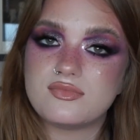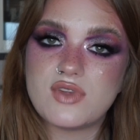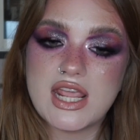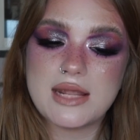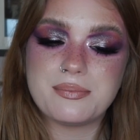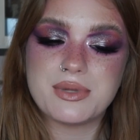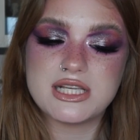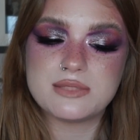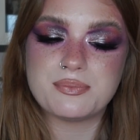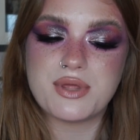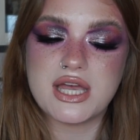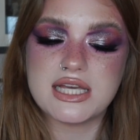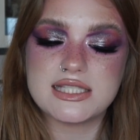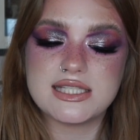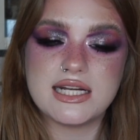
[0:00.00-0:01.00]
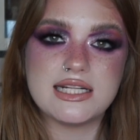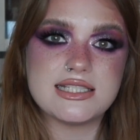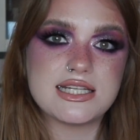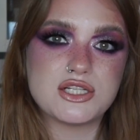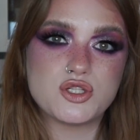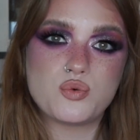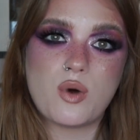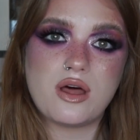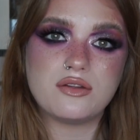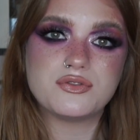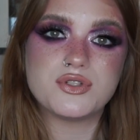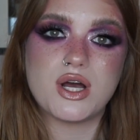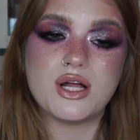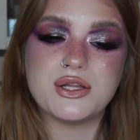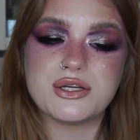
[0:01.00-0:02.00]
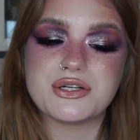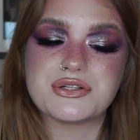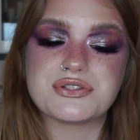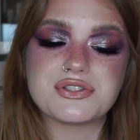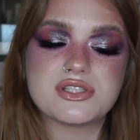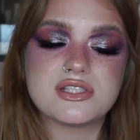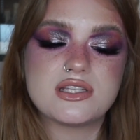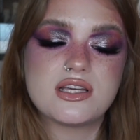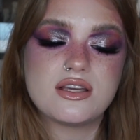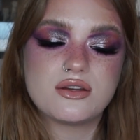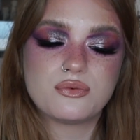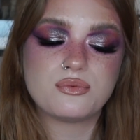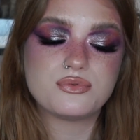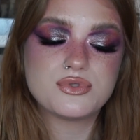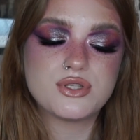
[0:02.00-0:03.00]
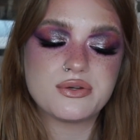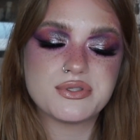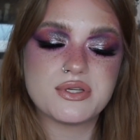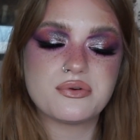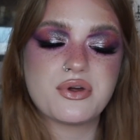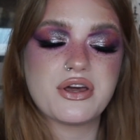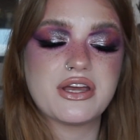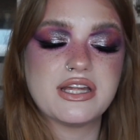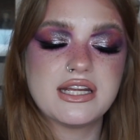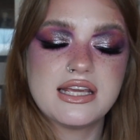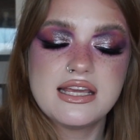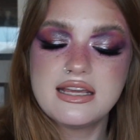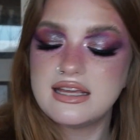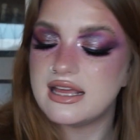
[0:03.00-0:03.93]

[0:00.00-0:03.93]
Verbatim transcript: A++ plus plus, and it's like $12. So, so good.